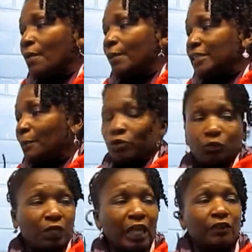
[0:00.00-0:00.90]
As opposed to
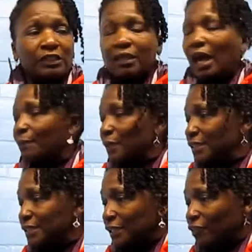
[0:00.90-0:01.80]
when your hair is locked because
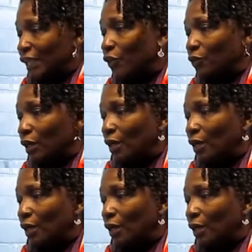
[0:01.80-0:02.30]
it's a thicker